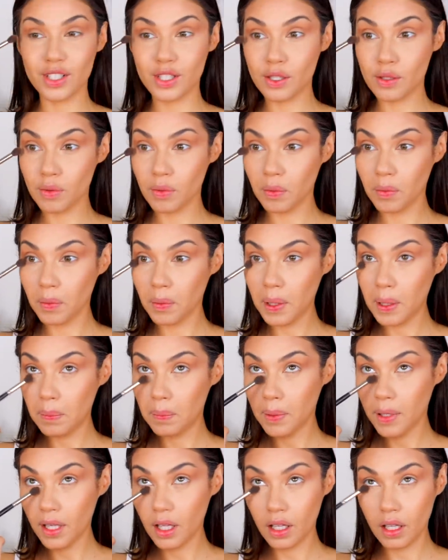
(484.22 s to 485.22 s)
just
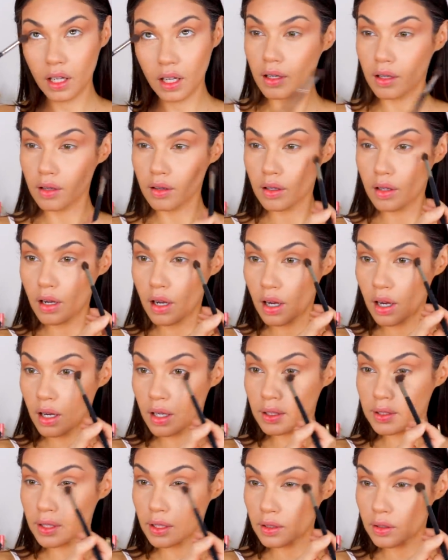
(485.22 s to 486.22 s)
sweep it
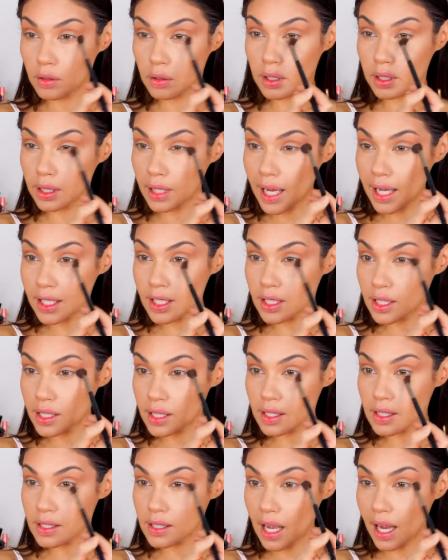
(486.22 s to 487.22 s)
along the lower
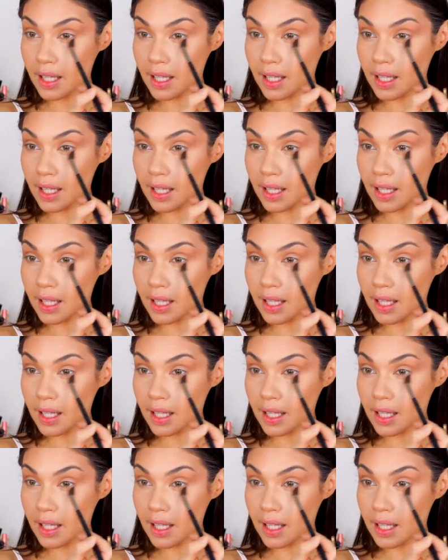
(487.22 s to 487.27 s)
lashes.